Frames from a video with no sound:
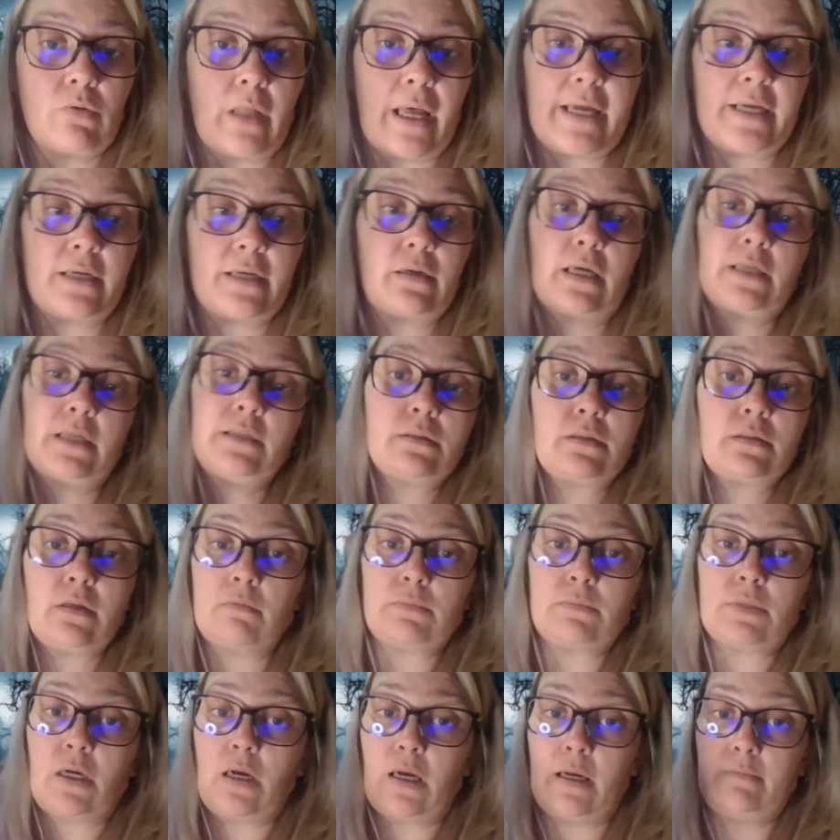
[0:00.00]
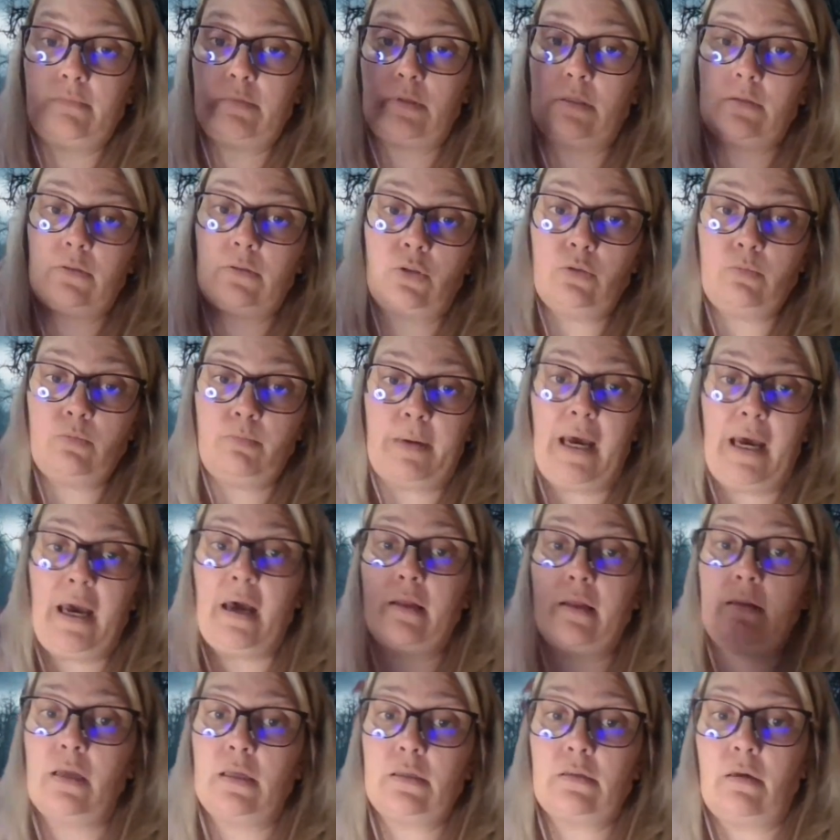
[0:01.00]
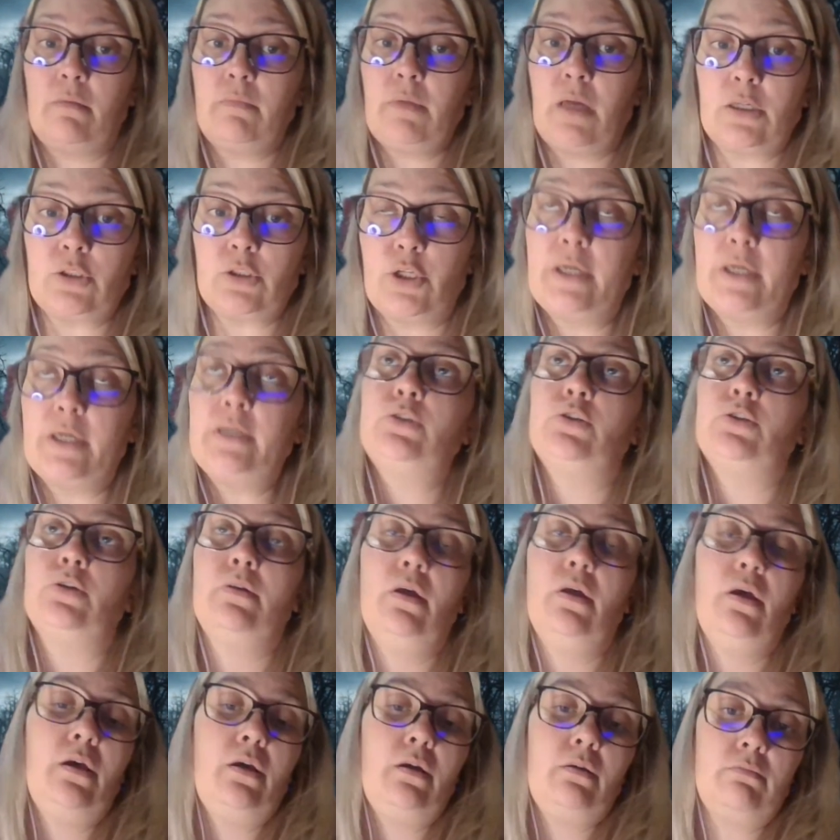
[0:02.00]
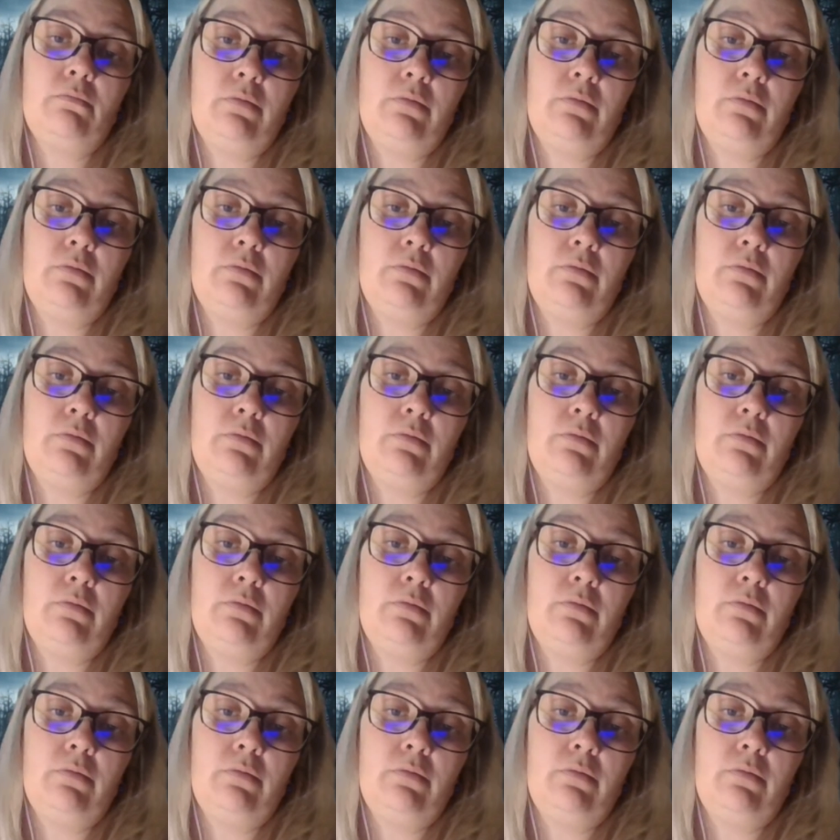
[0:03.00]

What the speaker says: like us sometimes, and too bad. I'm not changing that.